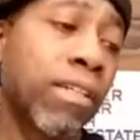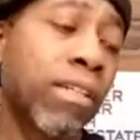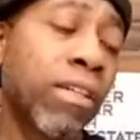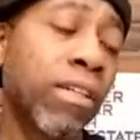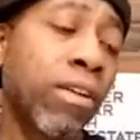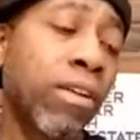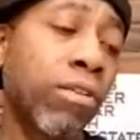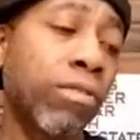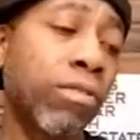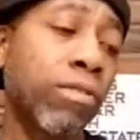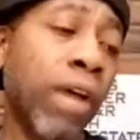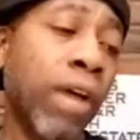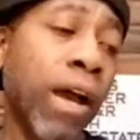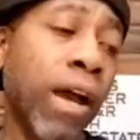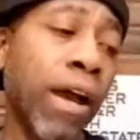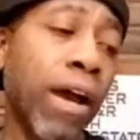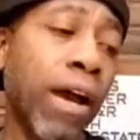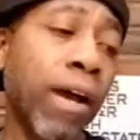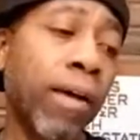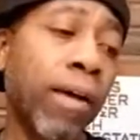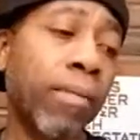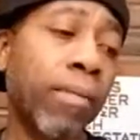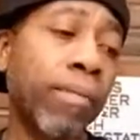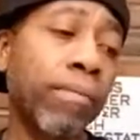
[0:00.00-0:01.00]
You know,
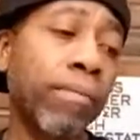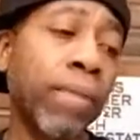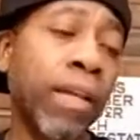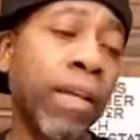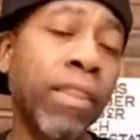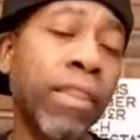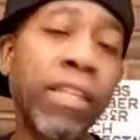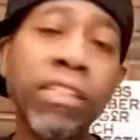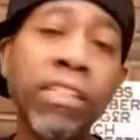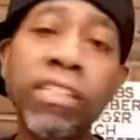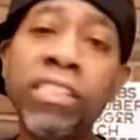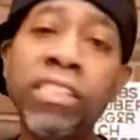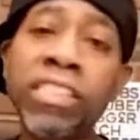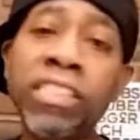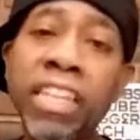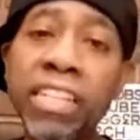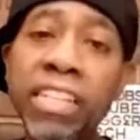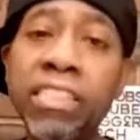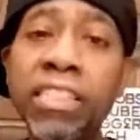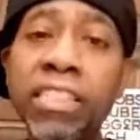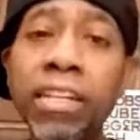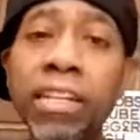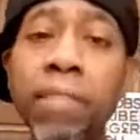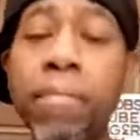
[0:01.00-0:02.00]
I think the
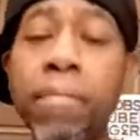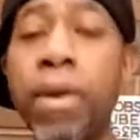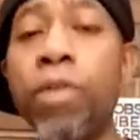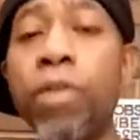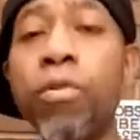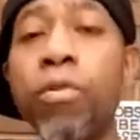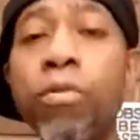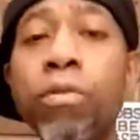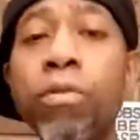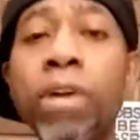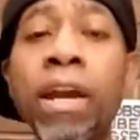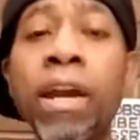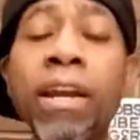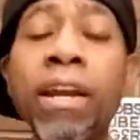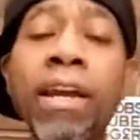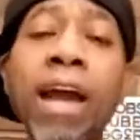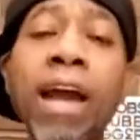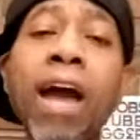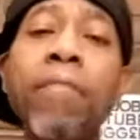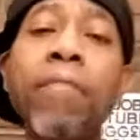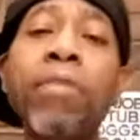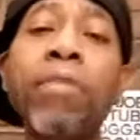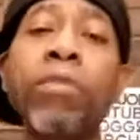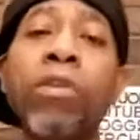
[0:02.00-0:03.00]
skits in the middle kind of
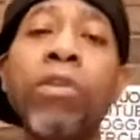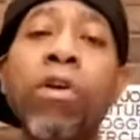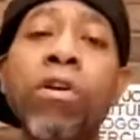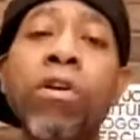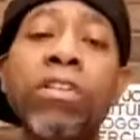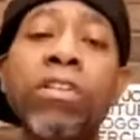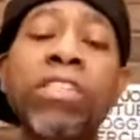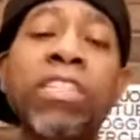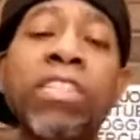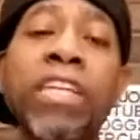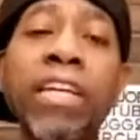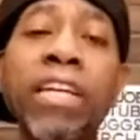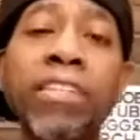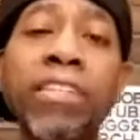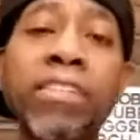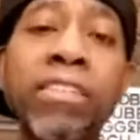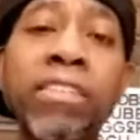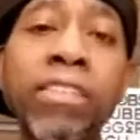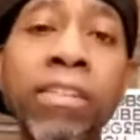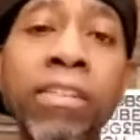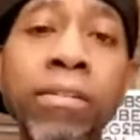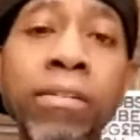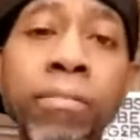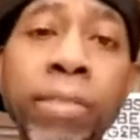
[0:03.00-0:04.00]
got me with all the
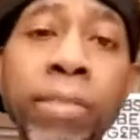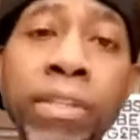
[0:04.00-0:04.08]
skits.